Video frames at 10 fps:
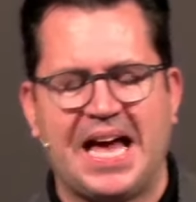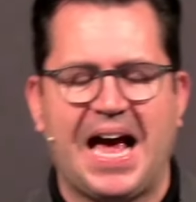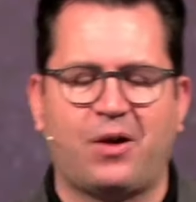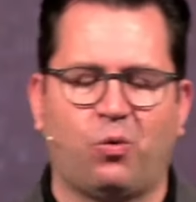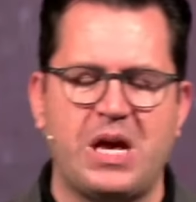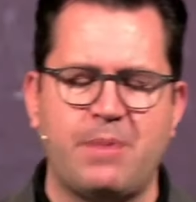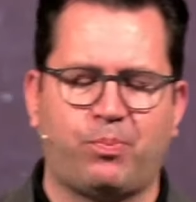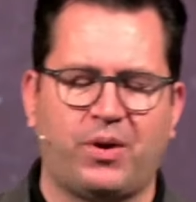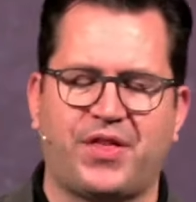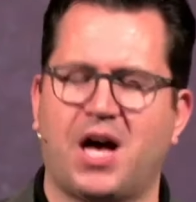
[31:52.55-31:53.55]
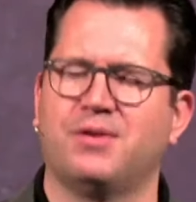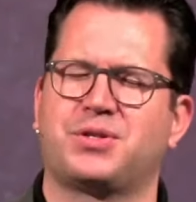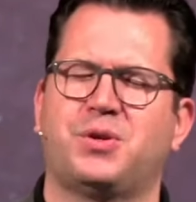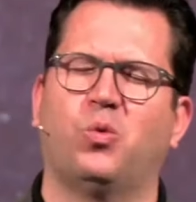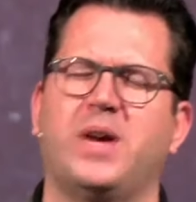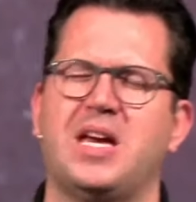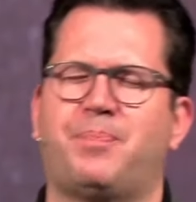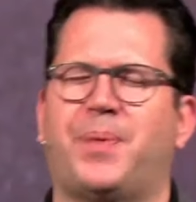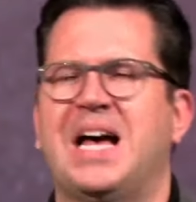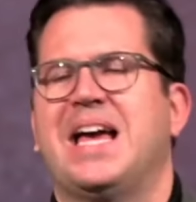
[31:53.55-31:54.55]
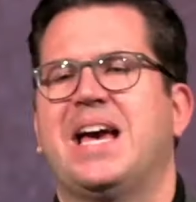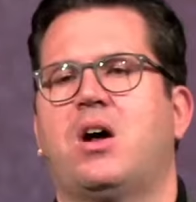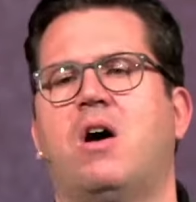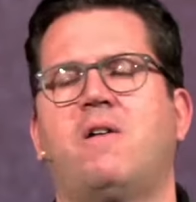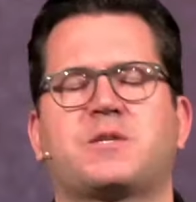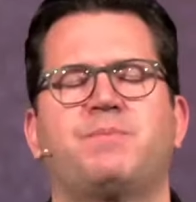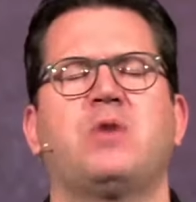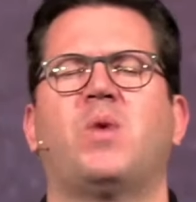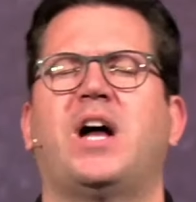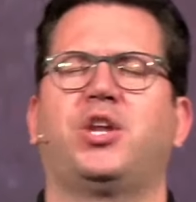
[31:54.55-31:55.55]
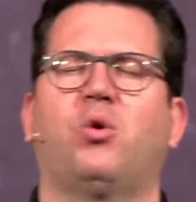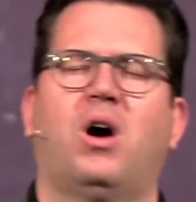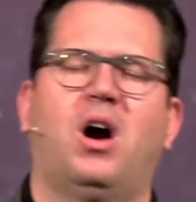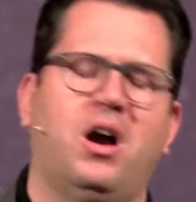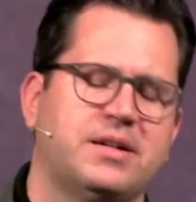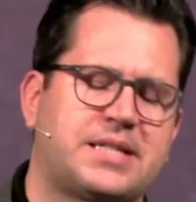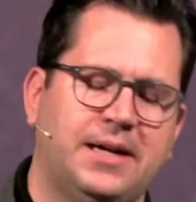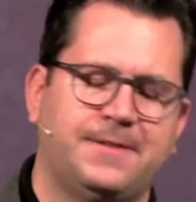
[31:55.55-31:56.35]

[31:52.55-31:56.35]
and weep with those who weep. It hurts me when you hurt.